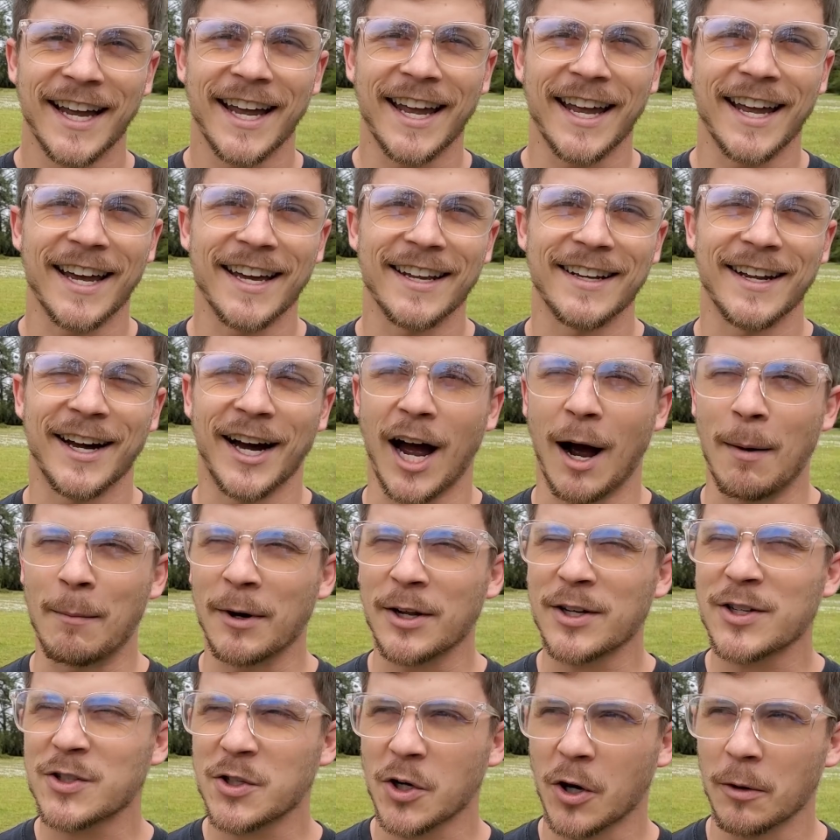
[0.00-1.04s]
And I'm
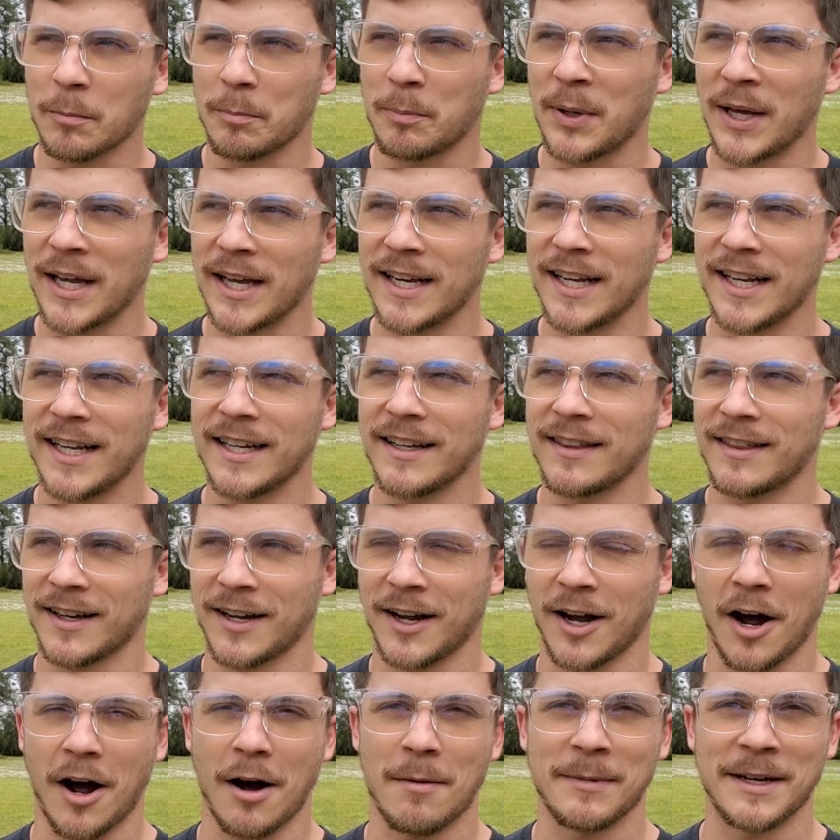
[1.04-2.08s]
going to start pinning the
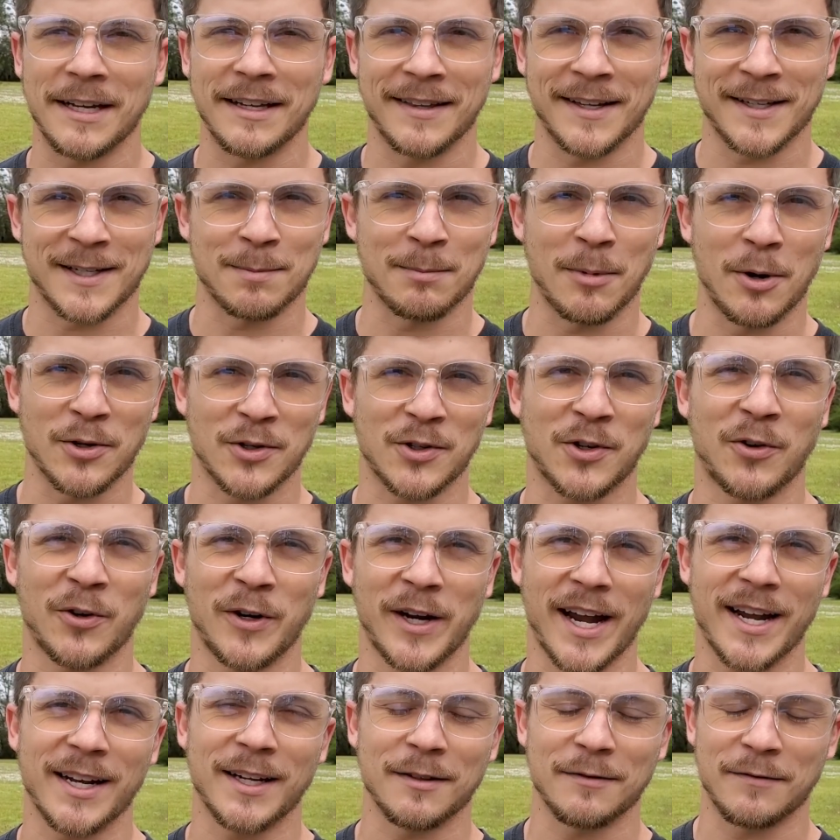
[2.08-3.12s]
comment that's most
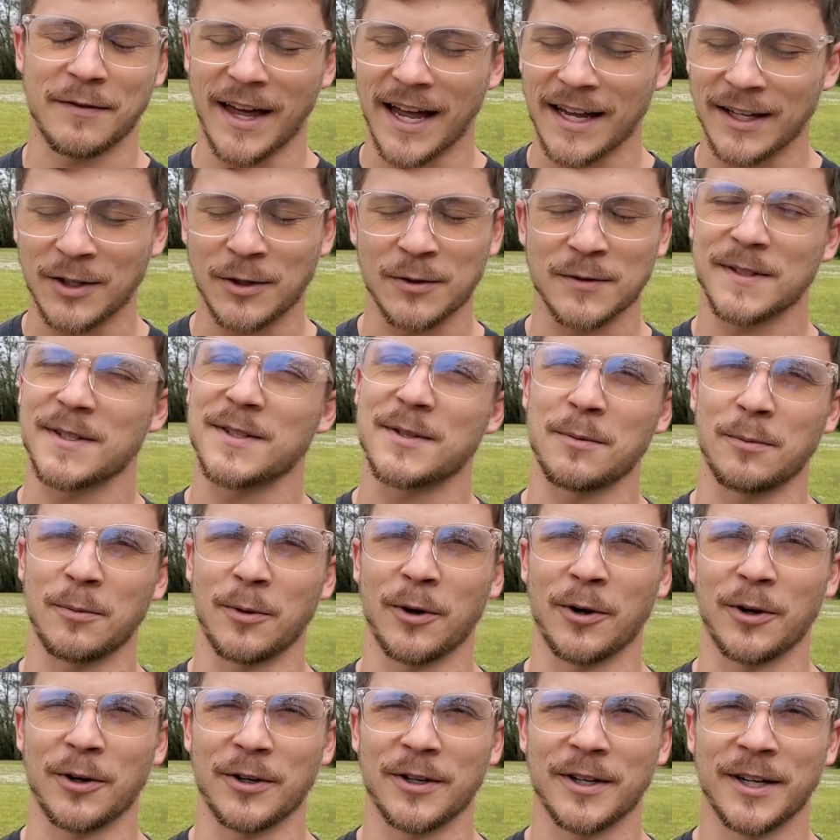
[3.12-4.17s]
creative that uses the
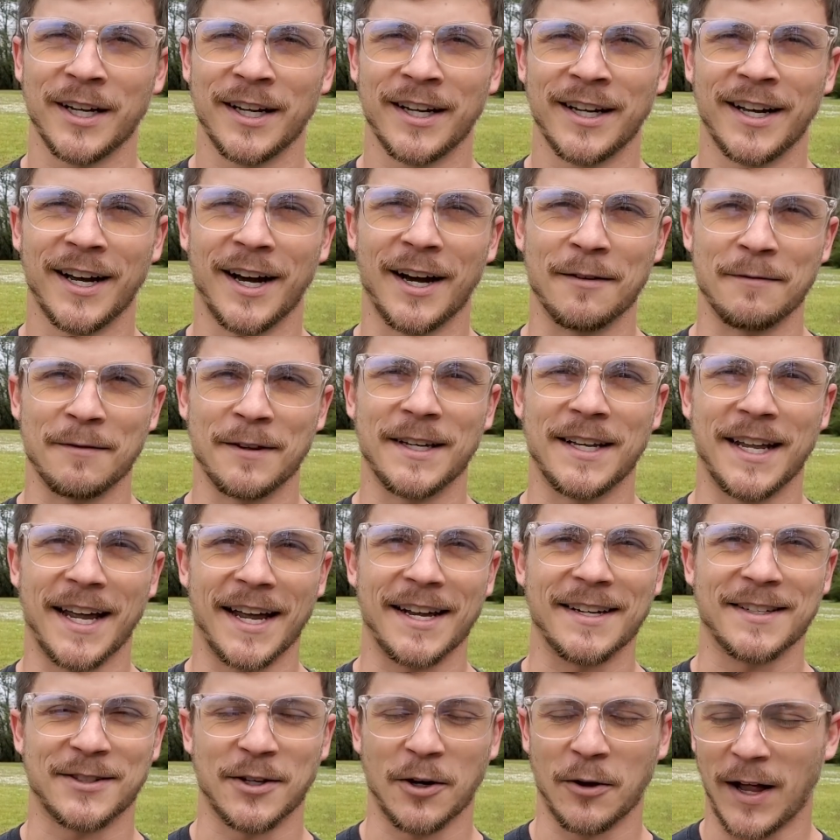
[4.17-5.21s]
word of the
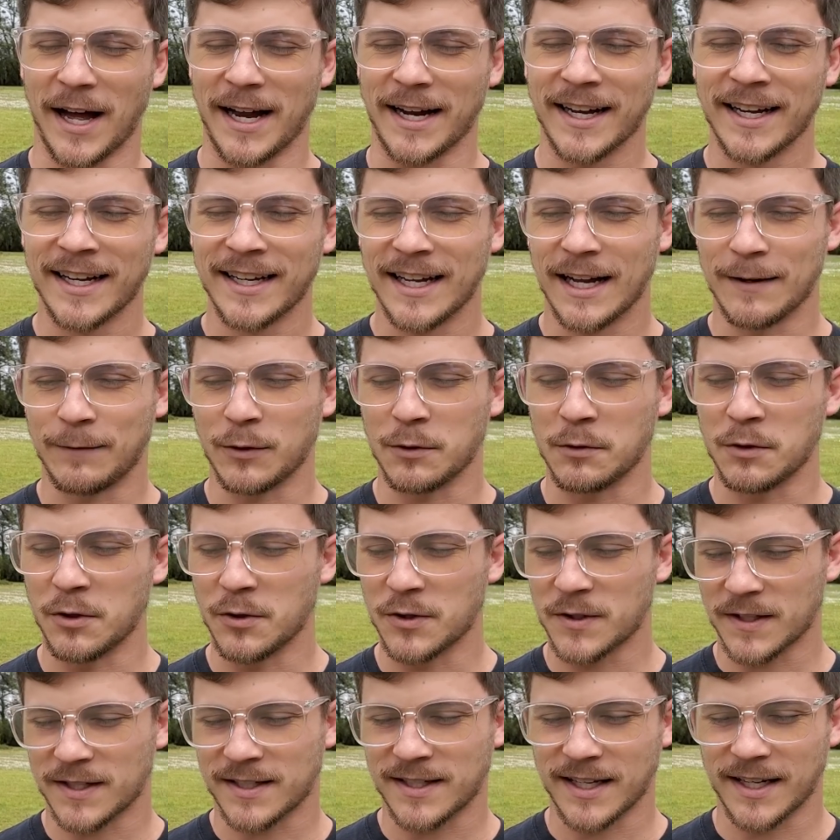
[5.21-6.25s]
day. So like if you
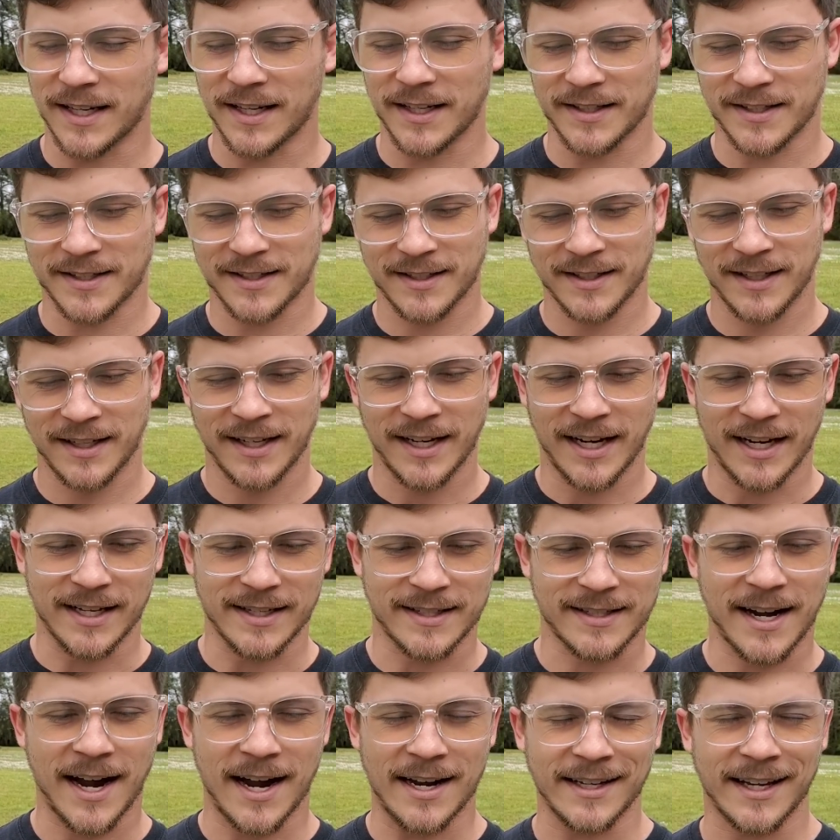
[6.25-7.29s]
use a sentence and it's
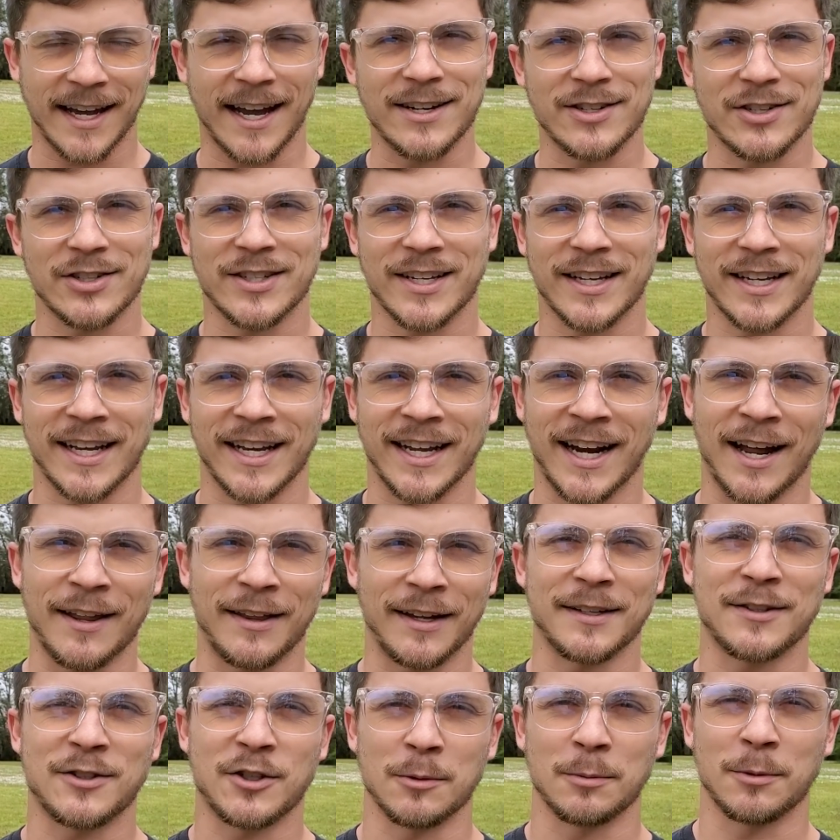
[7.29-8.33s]
got gauges in it and I
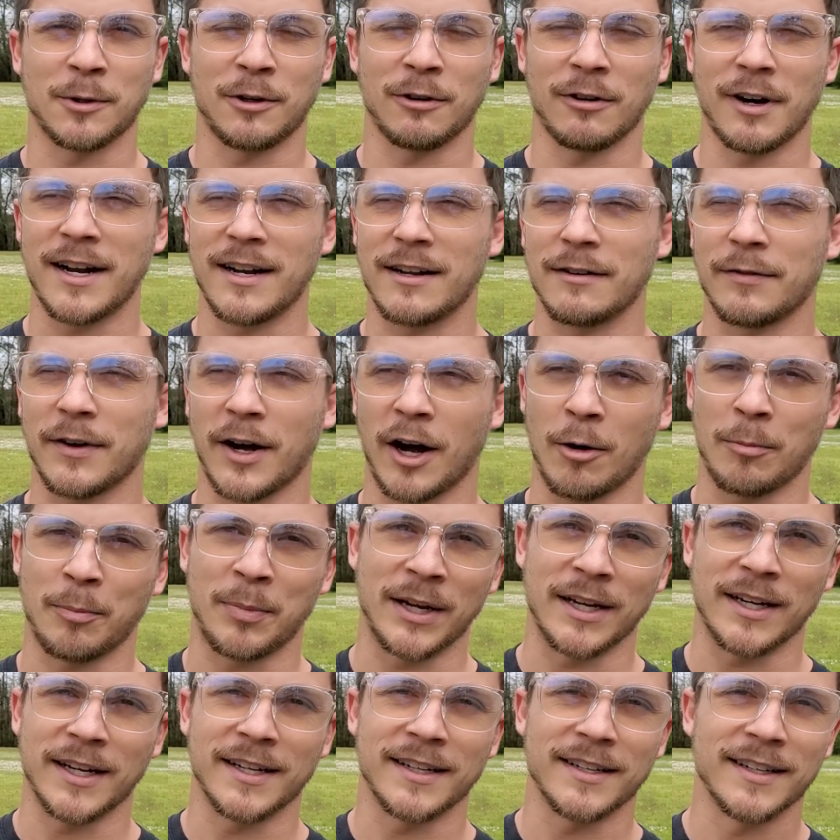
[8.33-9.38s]
think it's super creative, I'll
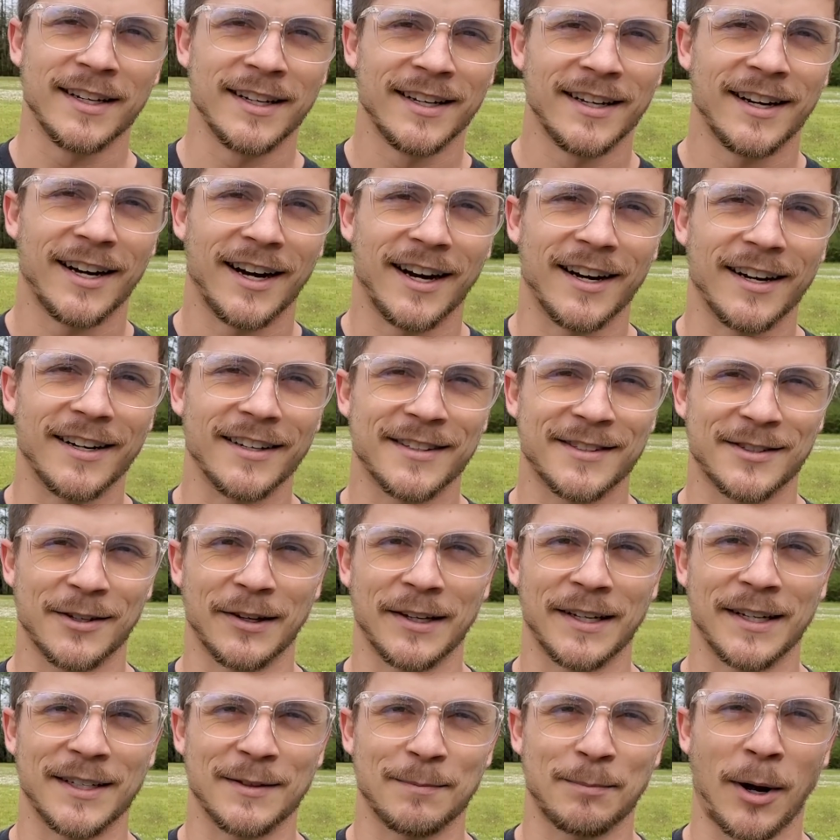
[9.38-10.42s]
pin it so
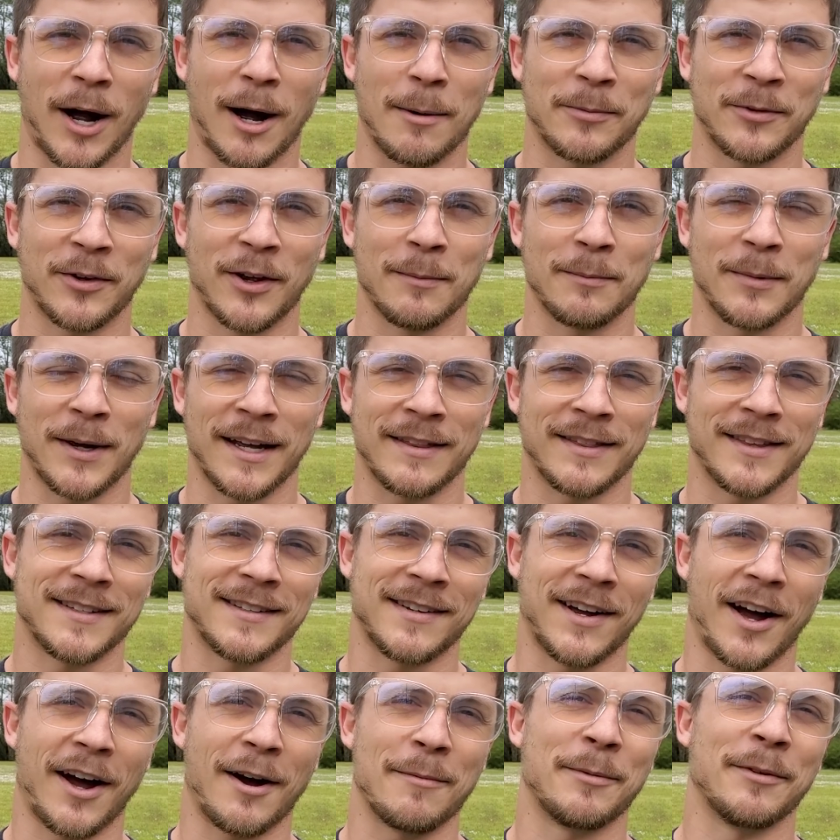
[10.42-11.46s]
that it pops up at the
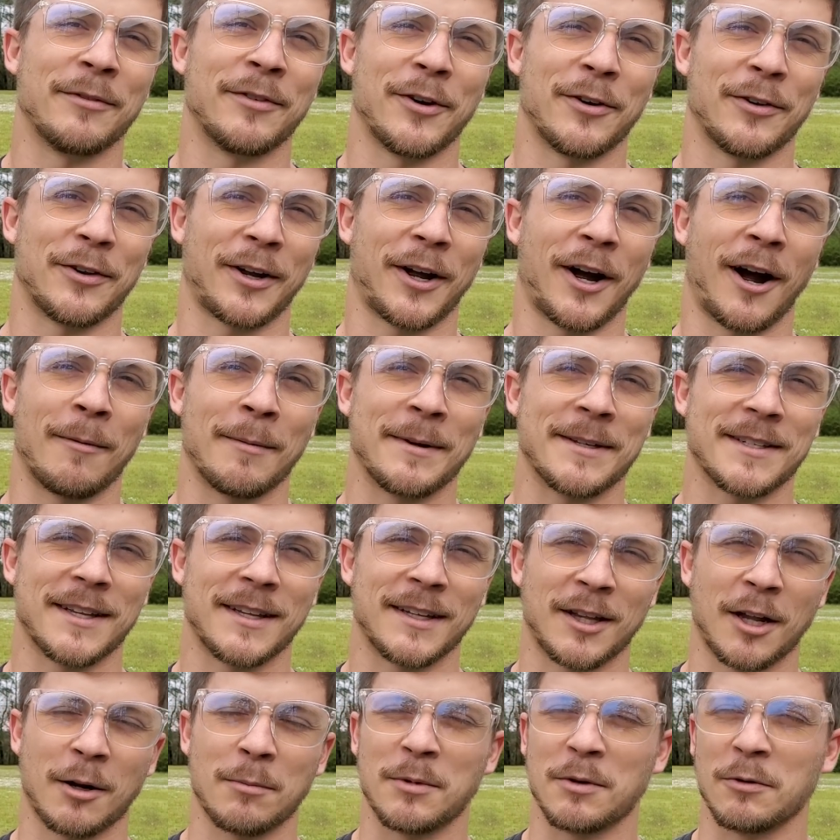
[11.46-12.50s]
top of all the comments. I
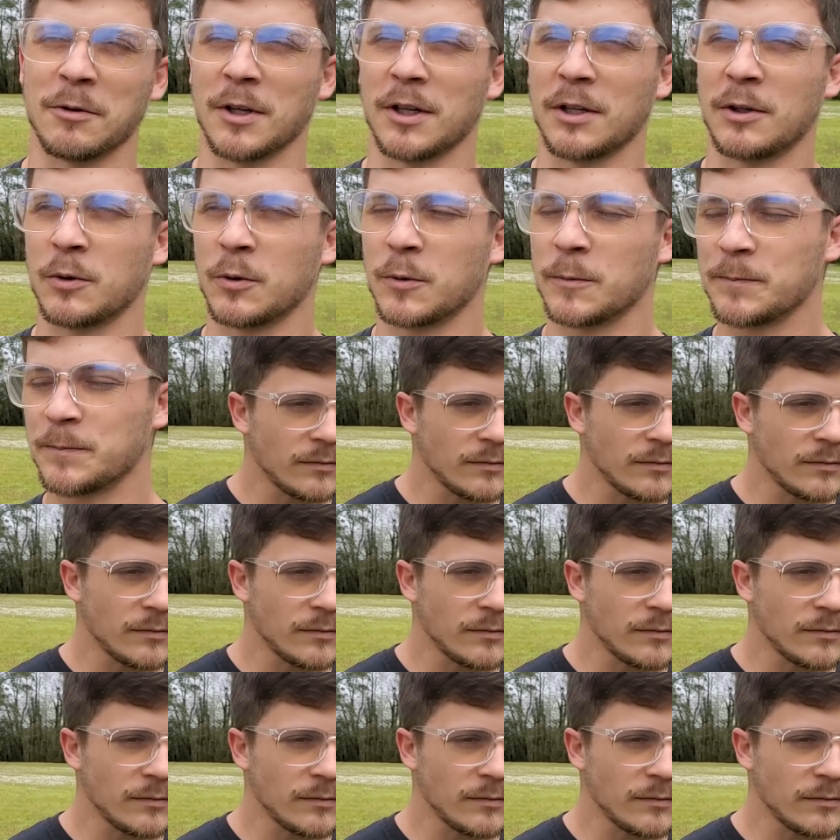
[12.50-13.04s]
think that'd be really cool.